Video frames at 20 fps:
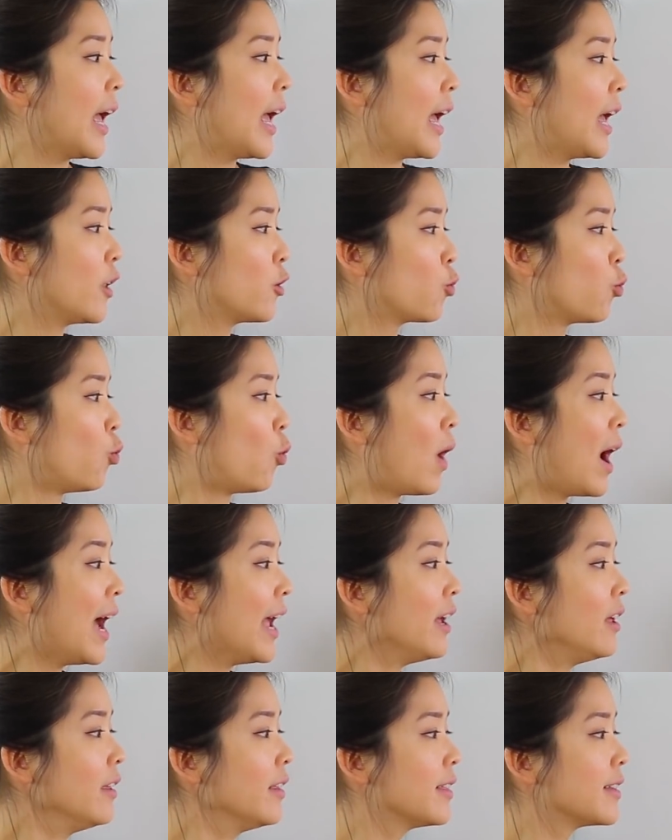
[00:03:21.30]
And
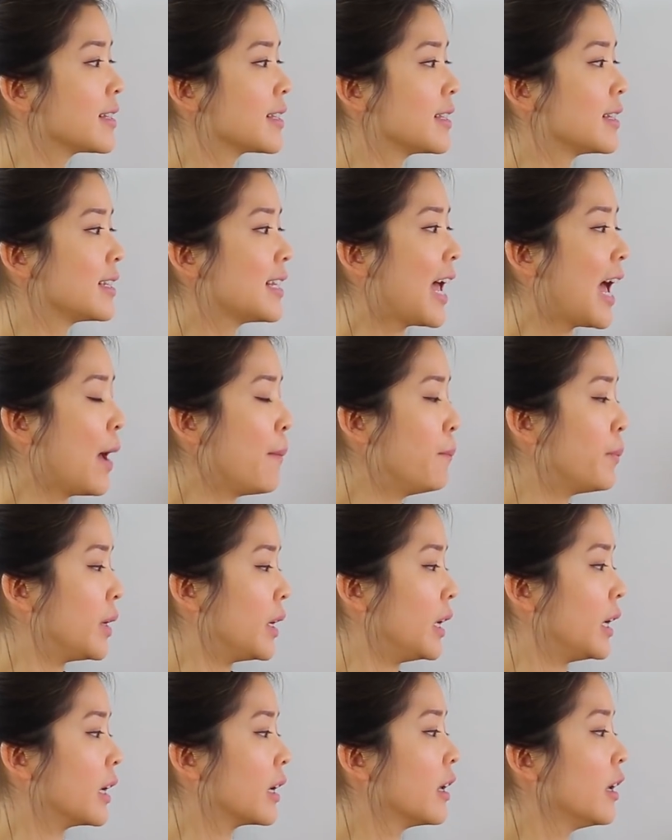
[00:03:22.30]
while this is
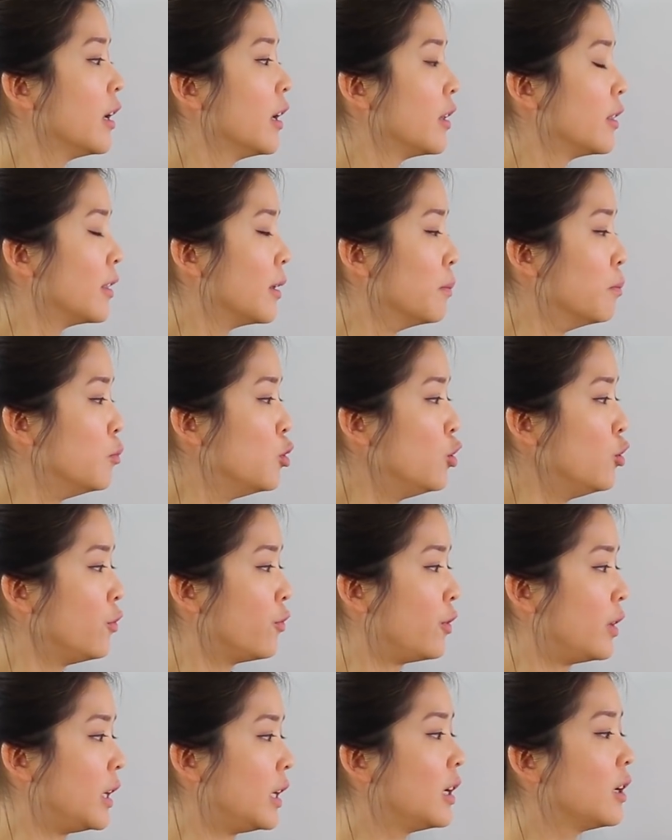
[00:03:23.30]
happening, the
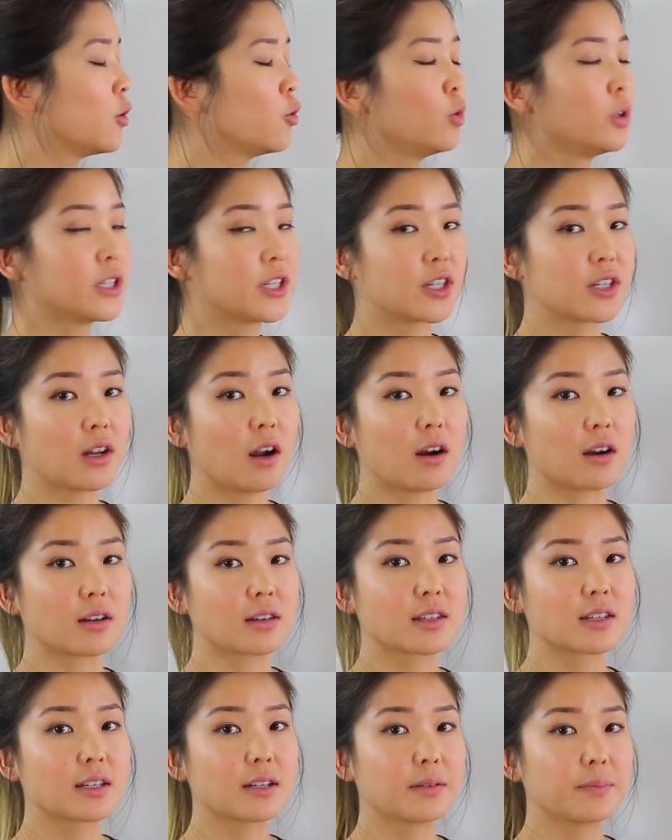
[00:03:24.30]
movie will
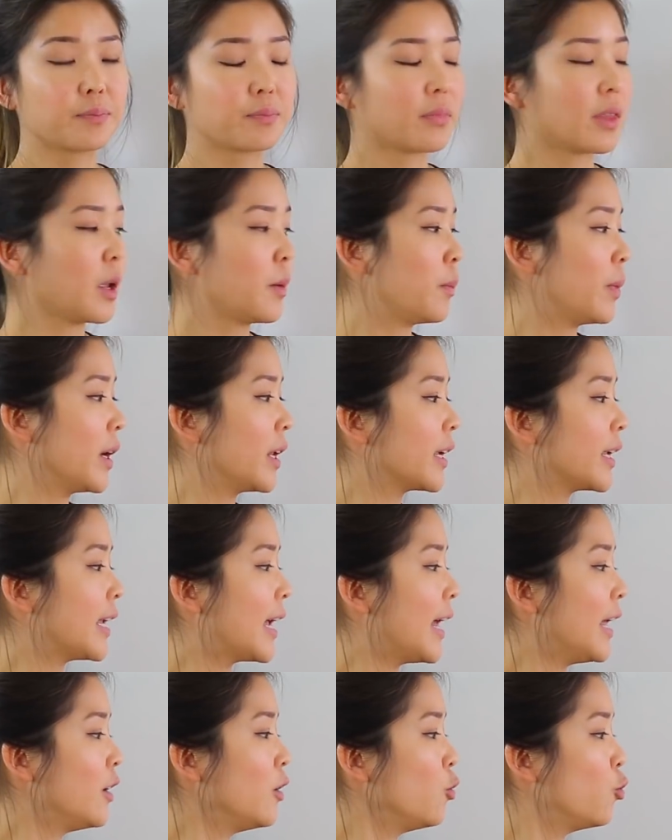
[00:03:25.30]
start. But
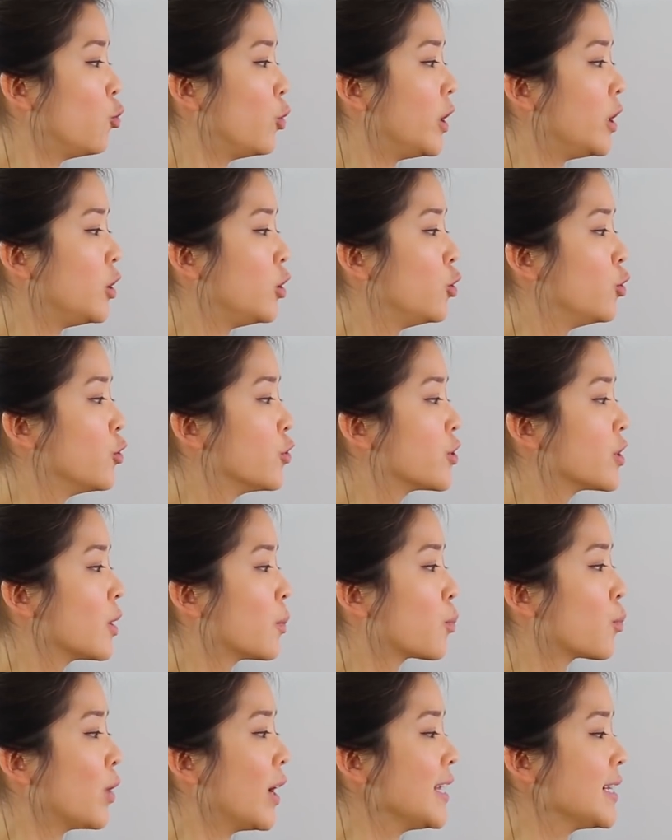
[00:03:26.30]
again, we use the
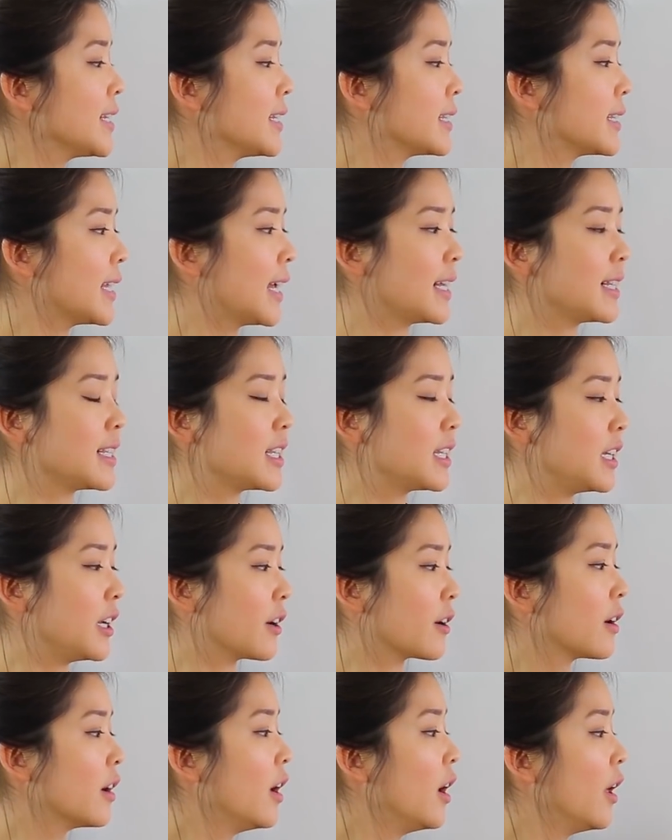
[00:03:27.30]
present tense
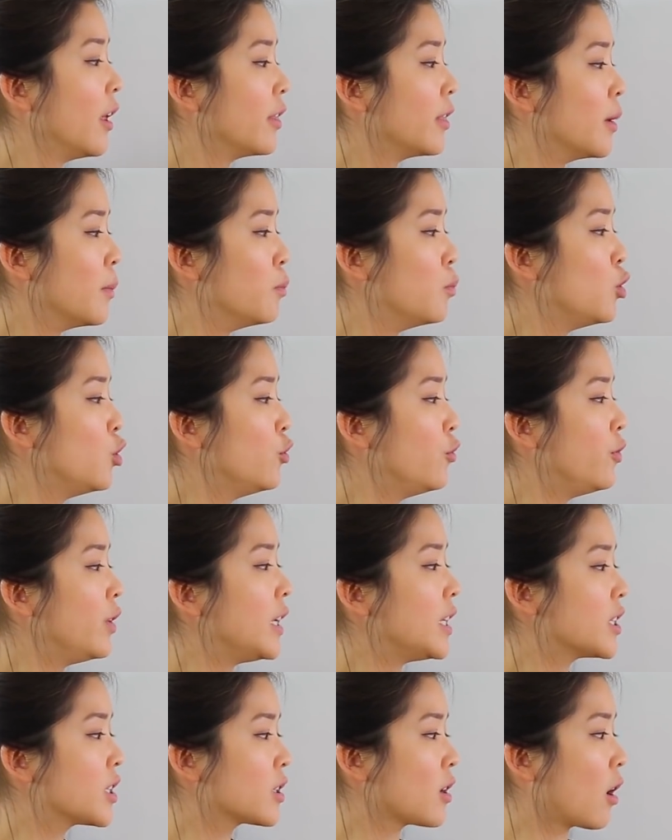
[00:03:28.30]
here. The
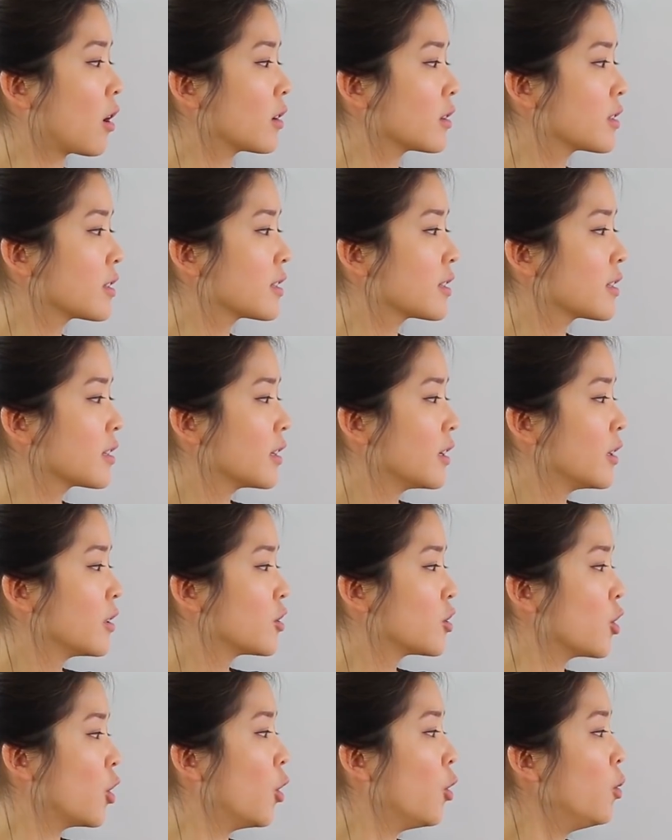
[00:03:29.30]
movie starts.
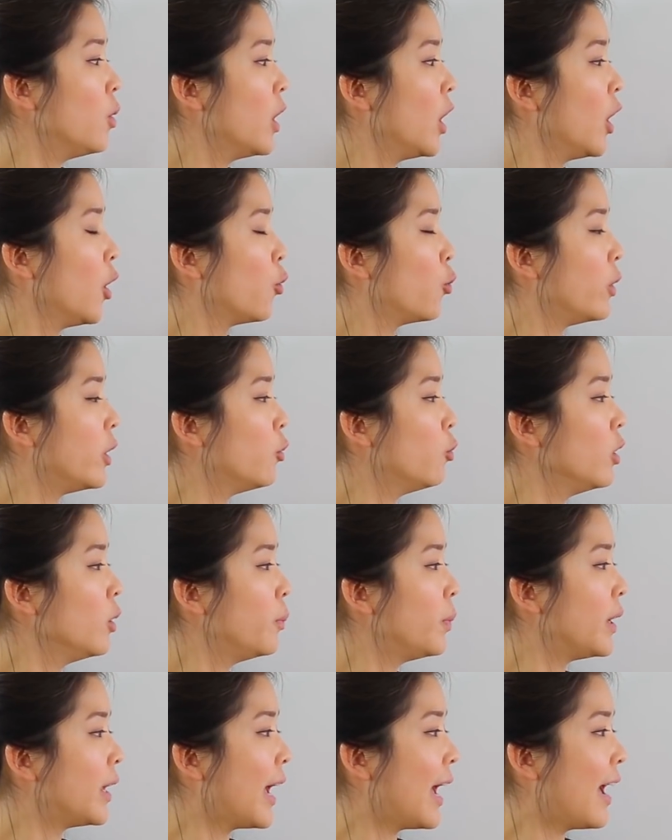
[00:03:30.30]
So we will
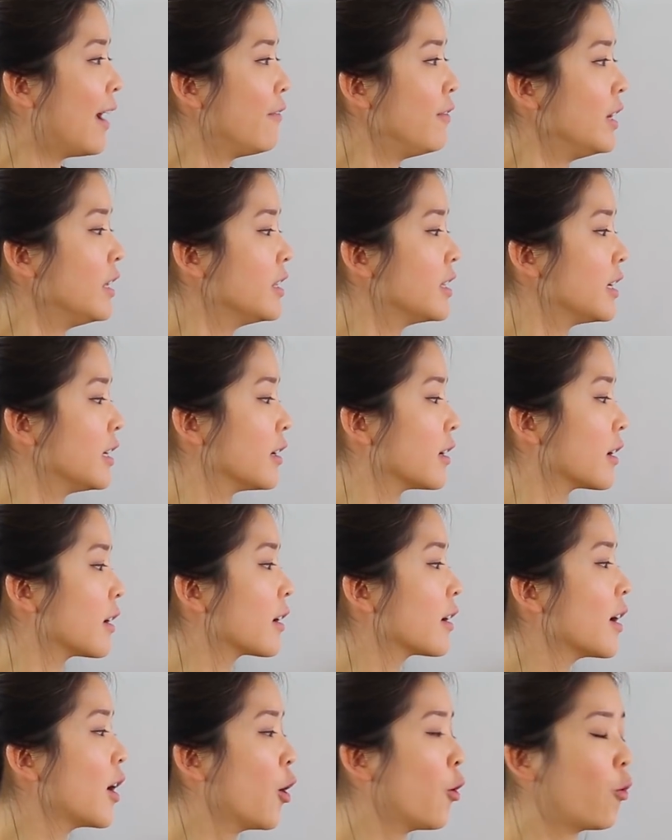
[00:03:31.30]
be having
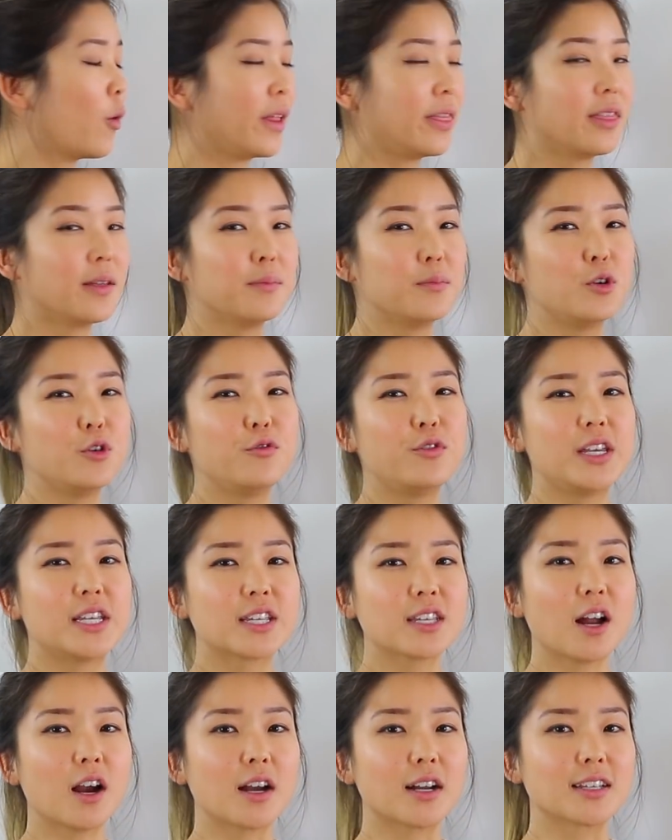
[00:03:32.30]
dinner when the movie
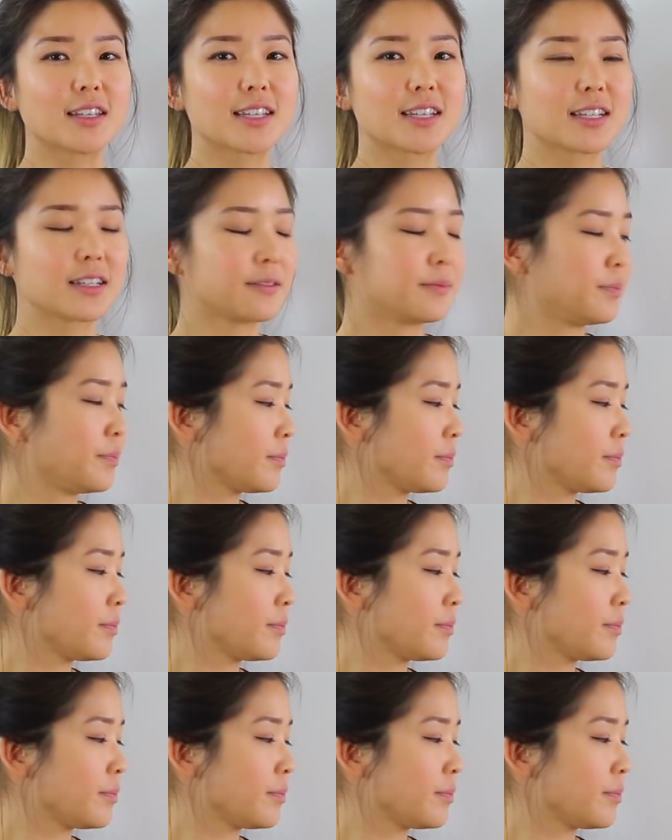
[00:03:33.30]
starts.